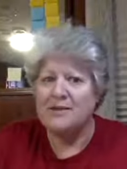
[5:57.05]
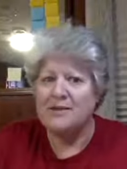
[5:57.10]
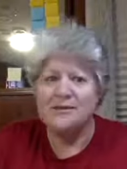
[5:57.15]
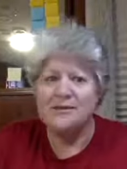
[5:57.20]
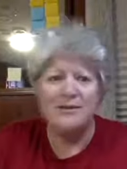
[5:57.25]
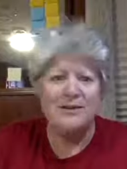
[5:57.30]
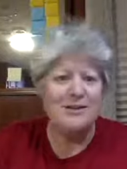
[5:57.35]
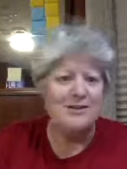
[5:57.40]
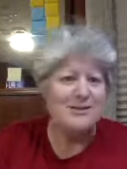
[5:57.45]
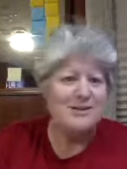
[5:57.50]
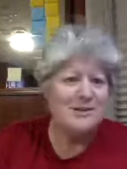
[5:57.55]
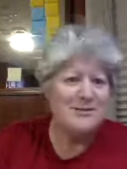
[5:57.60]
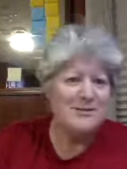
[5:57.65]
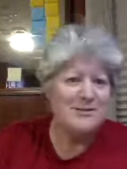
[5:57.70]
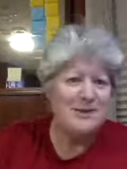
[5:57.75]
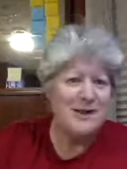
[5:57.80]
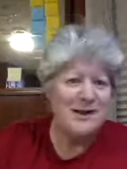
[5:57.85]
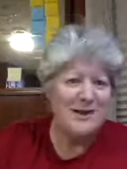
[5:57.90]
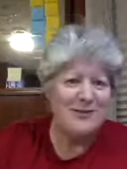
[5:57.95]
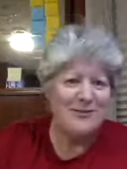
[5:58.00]
So that
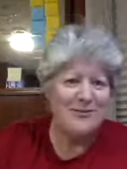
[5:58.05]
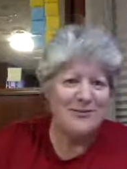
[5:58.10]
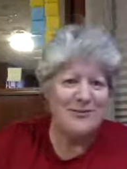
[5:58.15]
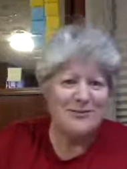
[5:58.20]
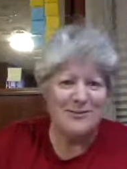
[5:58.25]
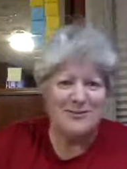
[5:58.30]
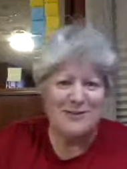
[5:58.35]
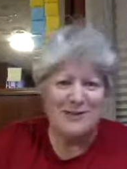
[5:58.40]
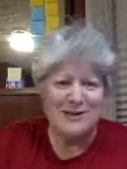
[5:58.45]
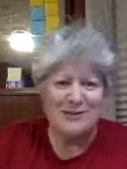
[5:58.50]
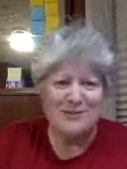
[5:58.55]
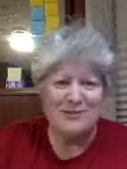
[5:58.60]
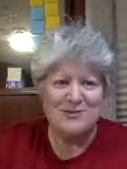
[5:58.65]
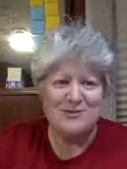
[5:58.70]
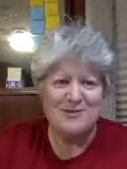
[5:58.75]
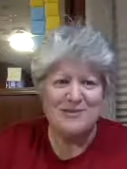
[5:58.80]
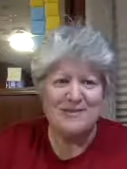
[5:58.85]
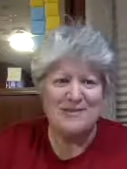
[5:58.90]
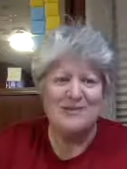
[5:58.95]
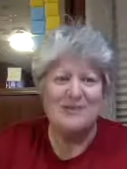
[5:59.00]
was kind of
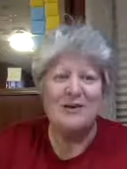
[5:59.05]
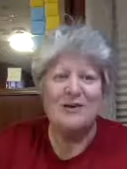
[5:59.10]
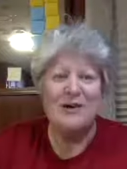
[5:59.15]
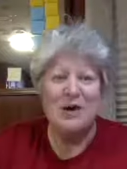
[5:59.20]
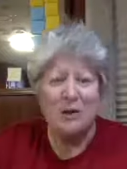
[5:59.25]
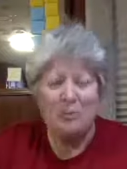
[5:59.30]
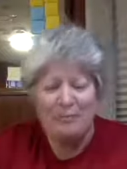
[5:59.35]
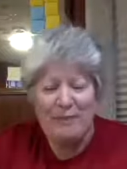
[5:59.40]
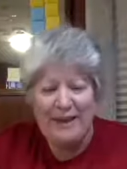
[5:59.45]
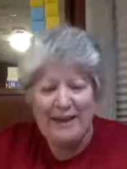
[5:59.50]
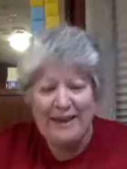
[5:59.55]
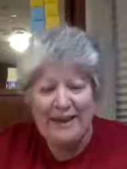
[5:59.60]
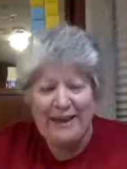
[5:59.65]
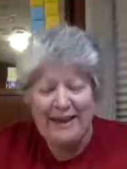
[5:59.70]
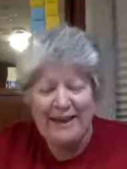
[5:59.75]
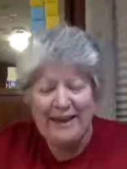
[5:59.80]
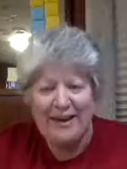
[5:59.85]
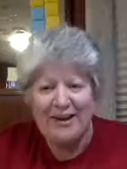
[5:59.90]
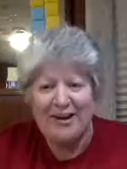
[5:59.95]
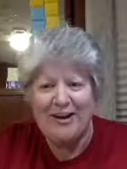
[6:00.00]
interesting. So I got back
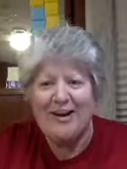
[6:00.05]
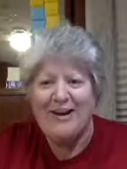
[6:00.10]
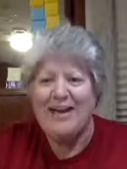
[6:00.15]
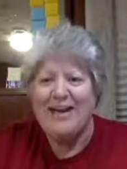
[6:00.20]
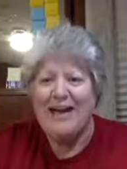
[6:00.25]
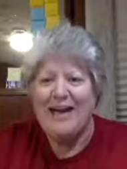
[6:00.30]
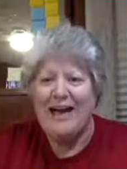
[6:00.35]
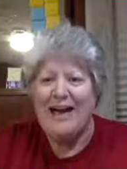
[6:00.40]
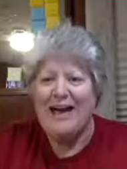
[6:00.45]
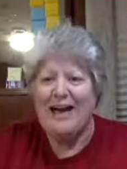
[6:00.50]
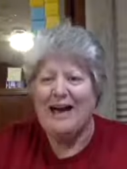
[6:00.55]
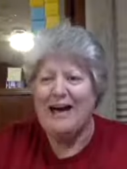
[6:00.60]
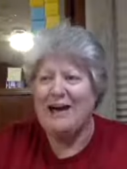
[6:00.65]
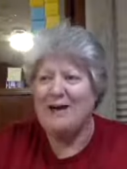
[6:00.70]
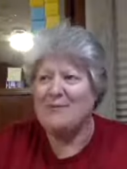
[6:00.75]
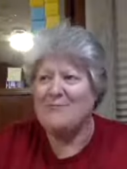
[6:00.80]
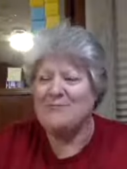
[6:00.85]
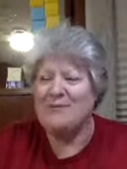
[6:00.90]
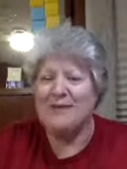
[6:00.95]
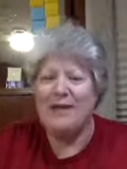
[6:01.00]
here,
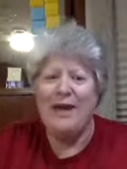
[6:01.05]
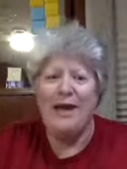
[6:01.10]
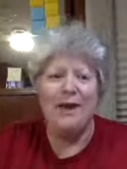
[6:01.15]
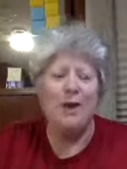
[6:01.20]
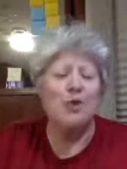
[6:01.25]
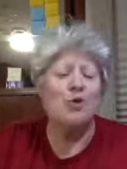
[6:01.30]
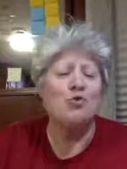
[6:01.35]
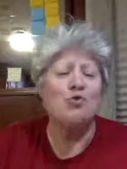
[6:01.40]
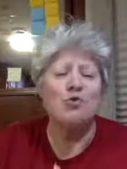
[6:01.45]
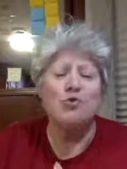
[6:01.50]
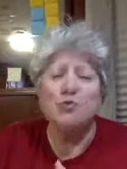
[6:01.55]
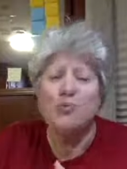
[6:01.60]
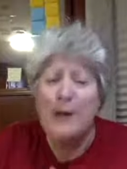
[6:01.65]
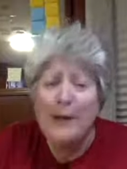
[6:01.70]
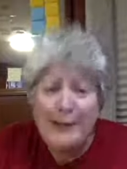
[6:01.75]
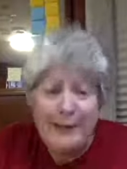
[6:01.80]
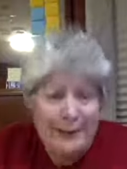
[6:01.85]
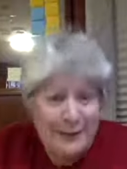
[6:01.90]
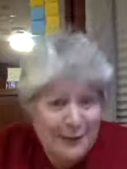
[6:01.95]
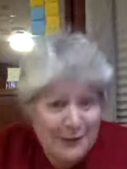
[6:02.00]
had a
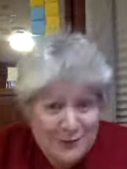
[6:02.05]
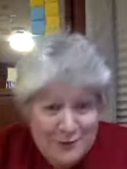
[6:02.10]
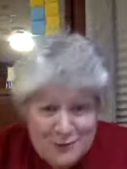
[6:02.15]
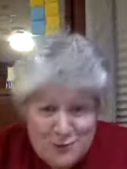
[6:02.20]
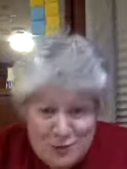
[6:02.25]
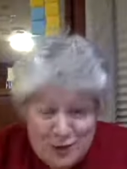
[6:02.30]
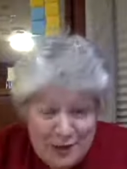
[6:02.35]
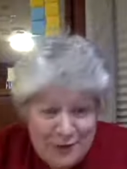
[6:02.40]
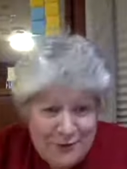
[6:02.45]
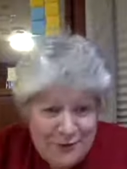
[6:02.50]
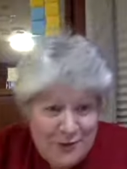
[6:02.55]
great Lyft driver on